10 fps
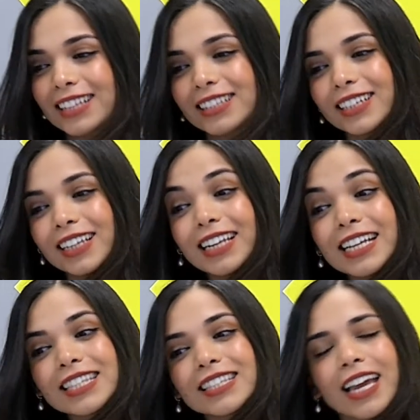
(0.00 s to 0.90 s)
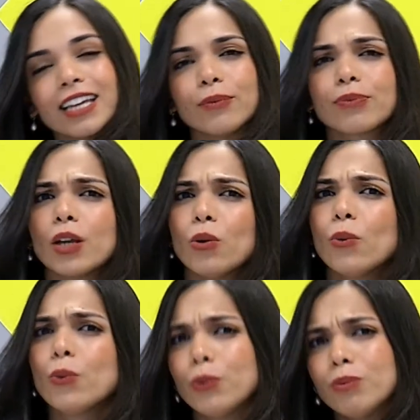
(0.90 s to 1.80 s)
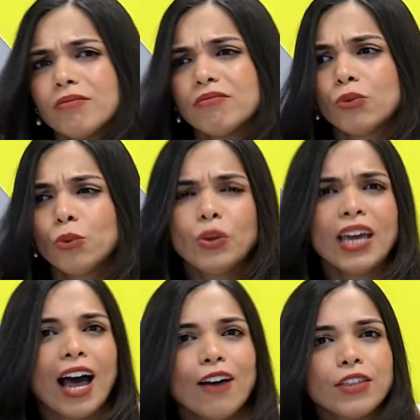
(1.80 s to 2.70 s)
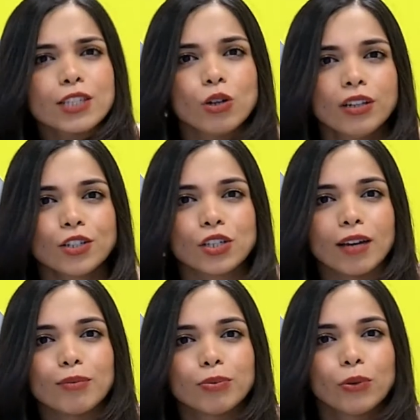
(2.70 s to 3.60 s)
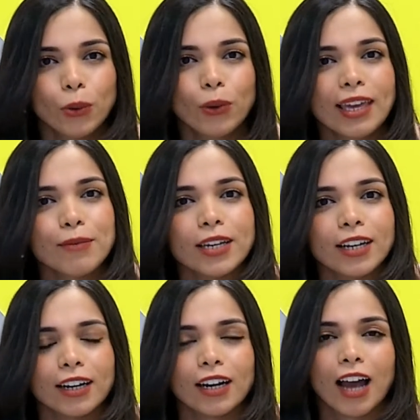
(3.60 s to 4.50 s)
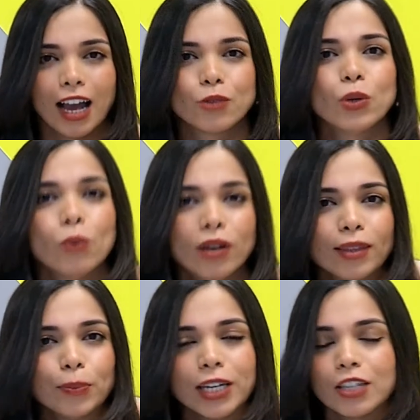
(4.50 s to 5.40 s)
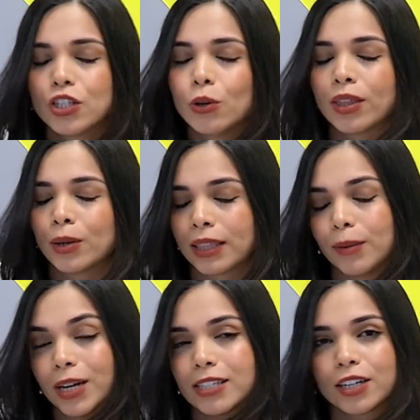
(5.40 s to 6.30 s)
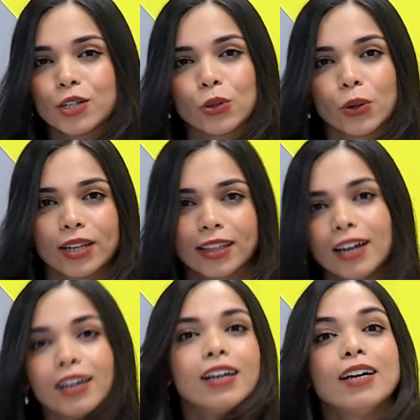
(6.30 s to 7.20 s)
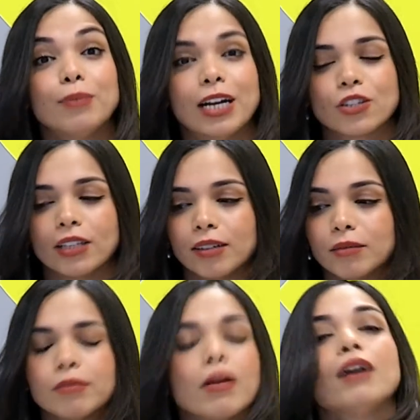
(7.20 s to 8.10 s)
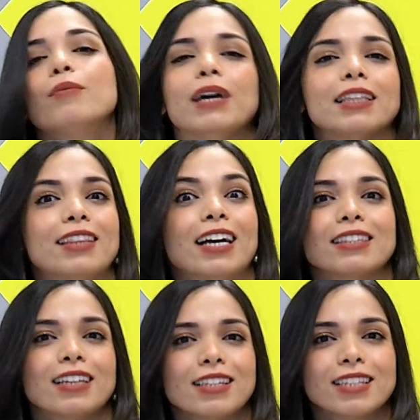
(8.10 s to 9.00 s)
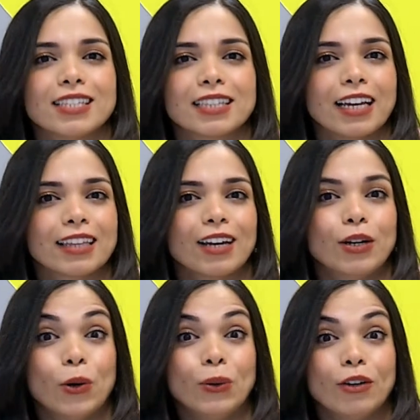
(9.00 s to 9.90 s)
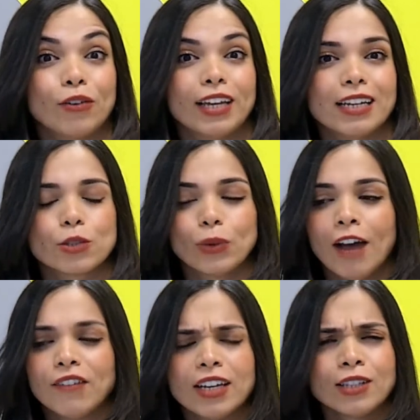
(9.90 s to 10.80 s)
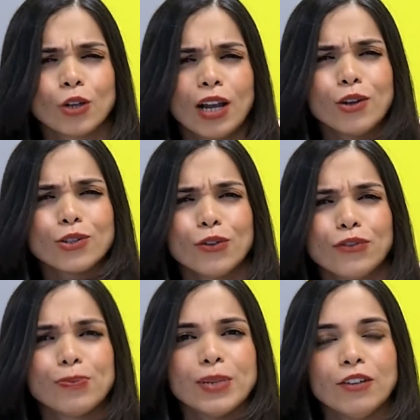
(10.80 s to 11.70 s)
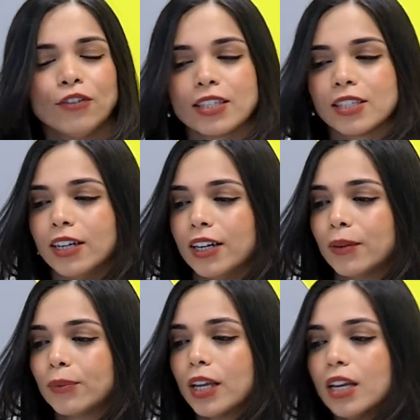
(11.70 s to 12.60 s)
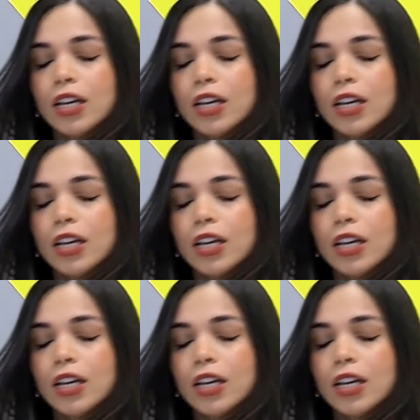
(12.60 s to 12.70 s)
And let's say we have the scholarship. We came here and we want the PhD or the master's or the bachelor. But that not is like only of that. So we have a lot of benefits here.